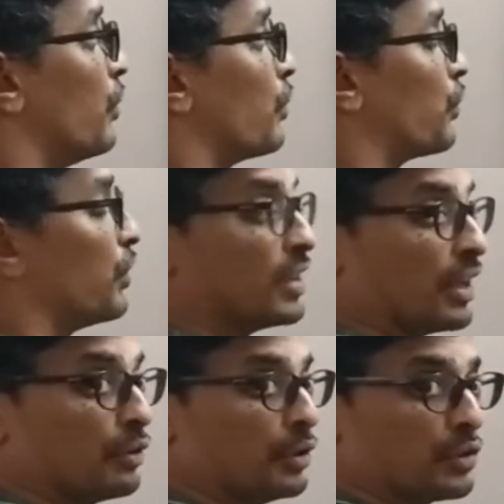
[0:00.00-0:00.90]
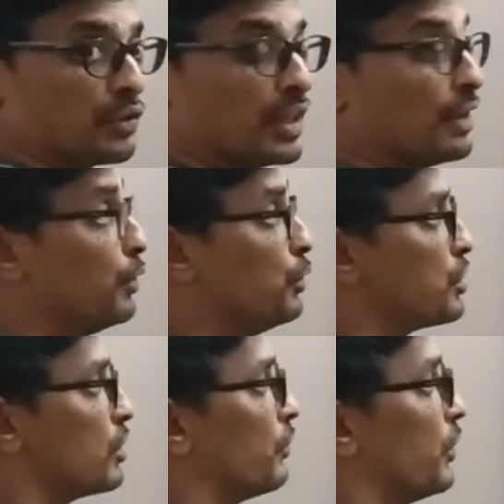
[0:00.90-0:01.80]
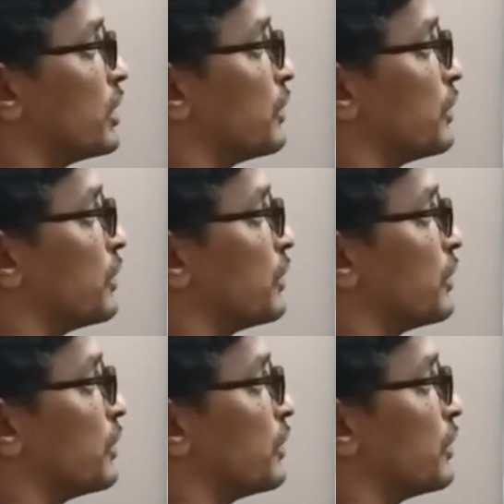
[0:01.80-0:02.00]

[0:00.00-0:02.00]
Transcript: So since I'm going to see the evolution of it,